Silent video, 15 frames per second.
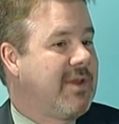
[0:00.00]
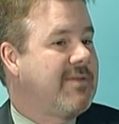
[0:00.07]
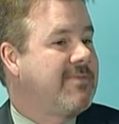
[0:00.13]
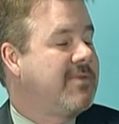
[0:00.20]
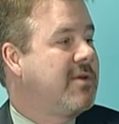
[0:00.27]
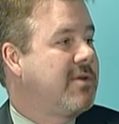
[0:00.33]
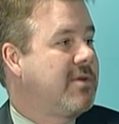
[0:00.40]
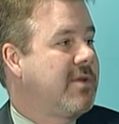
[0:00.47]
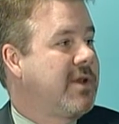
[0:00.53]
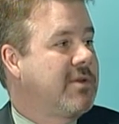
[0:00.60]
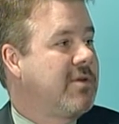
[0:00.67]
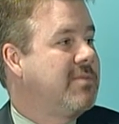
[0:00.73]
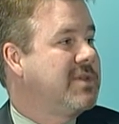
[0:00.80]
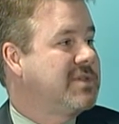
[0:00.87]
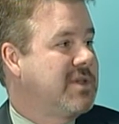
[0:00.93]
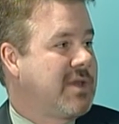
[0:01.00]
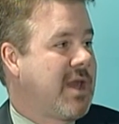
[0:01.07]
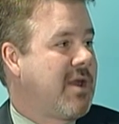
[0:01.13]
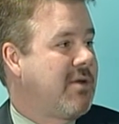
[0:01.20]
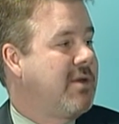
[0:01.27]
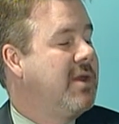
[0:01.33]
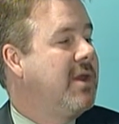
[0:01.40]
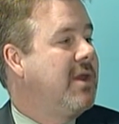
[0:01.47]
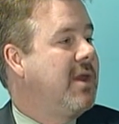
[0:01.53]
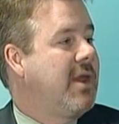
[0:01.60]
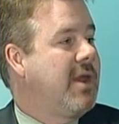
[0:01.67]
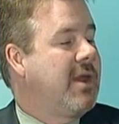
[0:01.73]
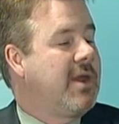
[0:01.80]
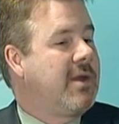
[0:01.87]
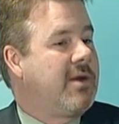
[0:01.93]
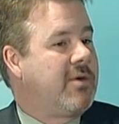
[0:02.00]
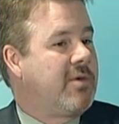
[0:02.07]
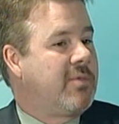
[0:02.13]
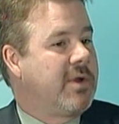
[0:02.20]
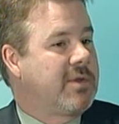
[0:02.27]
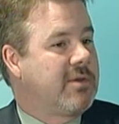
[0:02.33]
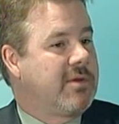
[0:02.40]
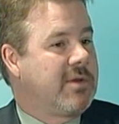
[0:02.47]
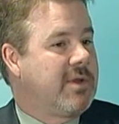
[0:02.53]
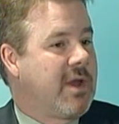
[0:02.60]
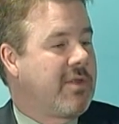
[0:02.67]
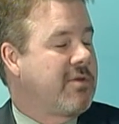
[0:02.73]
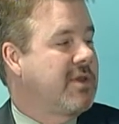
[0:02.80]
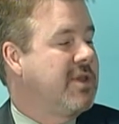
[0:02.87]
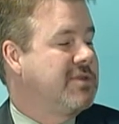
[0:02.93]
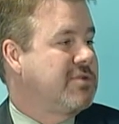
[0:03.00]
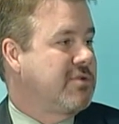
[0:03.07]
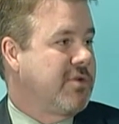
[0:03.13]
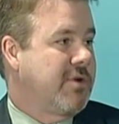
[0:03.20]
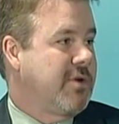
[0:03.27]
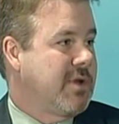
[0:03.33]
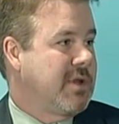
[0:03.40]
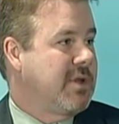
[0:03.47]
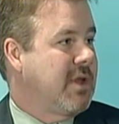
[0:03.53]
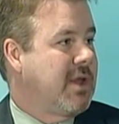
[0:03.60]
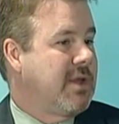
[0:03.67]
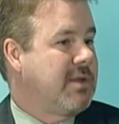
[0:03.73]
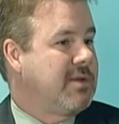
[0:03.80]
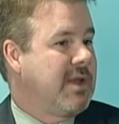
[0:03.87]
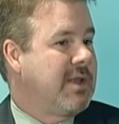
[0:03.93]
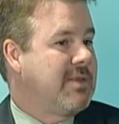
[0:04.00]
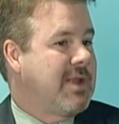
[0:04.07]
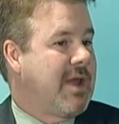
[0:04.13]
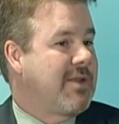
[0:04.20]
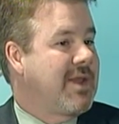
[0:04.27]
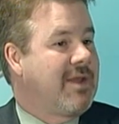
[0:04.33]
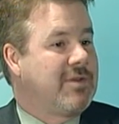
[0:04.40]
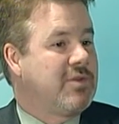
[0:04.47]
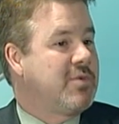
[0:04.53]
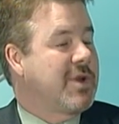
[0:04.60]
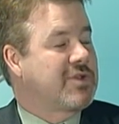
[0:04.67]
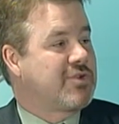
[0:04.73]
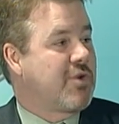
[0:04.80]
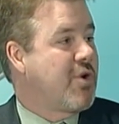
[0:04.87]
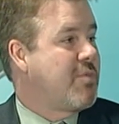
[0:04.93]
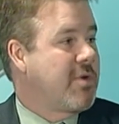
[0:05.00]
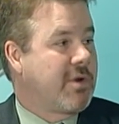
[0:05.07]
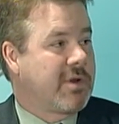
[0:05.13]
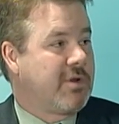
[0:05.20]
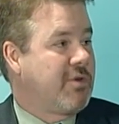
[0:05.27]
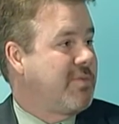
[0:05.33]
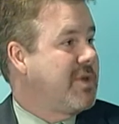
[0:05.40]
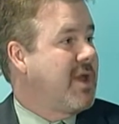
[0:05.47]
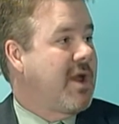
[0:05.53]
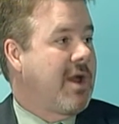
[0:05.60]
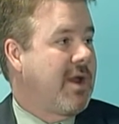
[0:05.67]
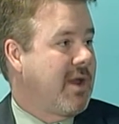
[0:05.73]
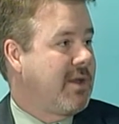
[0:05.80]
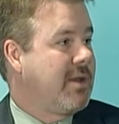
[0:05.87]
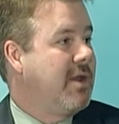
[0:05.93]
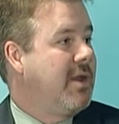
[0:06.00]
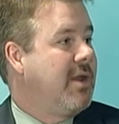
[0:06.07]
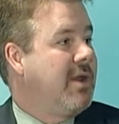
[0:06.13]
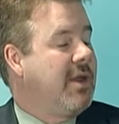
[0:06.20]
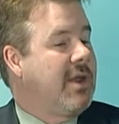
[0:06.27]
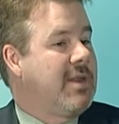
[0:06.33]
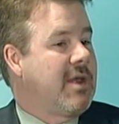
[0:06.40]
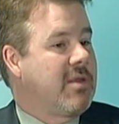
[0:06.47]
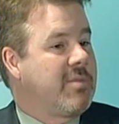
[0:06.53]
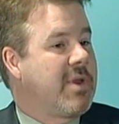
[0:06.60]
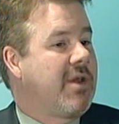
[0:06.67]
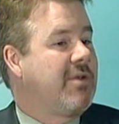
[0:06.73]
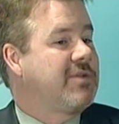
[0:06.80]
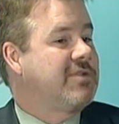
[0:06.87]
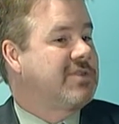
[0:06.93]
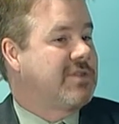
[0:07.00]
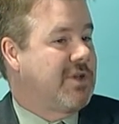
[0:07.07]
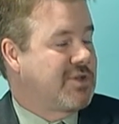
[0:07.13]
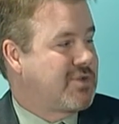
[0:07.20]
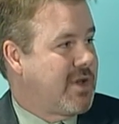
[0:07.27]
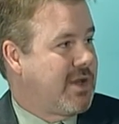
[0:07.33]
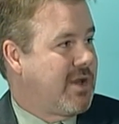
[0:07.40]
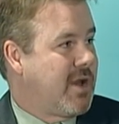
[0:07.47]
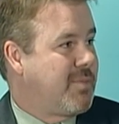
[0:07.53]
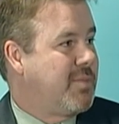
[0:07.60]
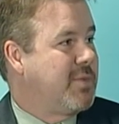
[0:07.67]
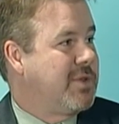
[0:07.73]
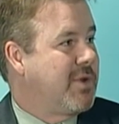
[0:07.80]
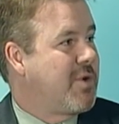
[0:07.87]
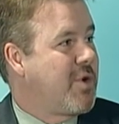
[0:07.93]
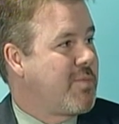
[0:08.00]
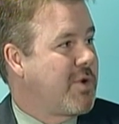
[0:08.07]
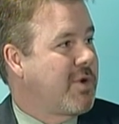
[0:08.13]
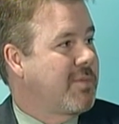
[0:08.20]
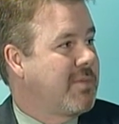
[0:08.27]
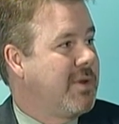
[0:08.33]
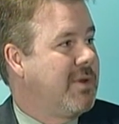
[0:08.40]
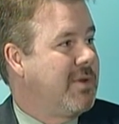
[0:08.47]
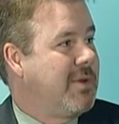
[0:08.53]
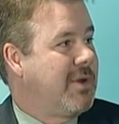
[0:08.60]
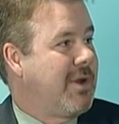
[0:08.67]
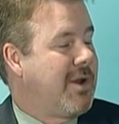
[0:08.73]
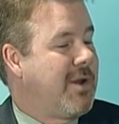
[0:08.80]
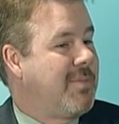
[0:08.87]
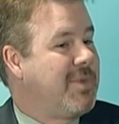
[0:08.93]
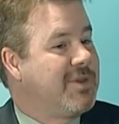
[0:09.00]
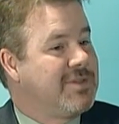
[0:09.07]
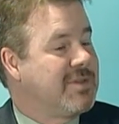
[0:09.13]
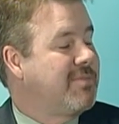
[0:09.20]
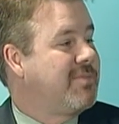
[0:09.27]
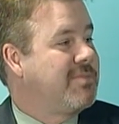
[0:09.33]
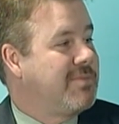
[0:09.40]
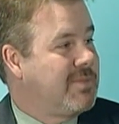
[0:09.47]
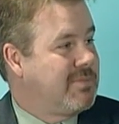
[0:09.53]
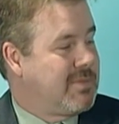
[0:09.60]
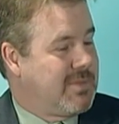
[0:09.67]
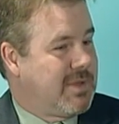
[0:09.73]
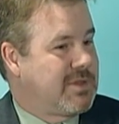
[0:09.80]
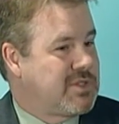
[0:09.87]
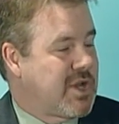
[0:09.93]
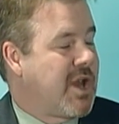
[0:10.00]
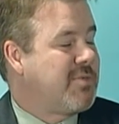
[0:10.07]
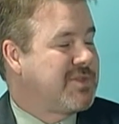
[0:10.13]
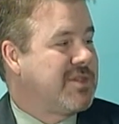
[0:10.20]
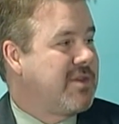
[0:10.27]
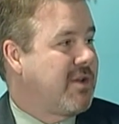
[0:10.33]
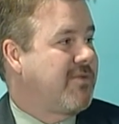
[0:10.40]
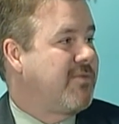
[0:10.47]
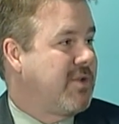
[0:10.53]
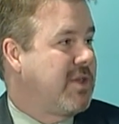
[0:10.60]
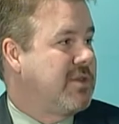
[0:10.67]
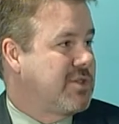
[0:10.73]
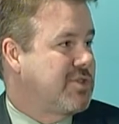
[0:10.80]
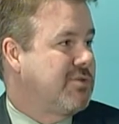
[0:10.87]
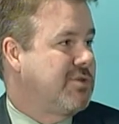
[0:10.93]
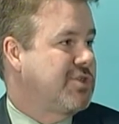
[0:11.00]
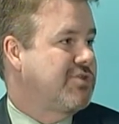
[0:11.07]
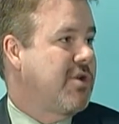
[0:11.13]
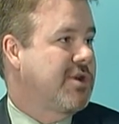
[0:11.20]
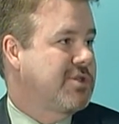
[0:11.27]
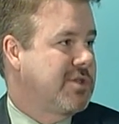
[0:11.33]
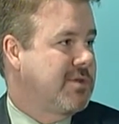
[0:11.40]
feel like they're missing out on what the other kids are learning, and now they had to do extra homework and they're behind, and now the parents are stuck trying to help them with the homework because the child wasn't there for the initial instruction.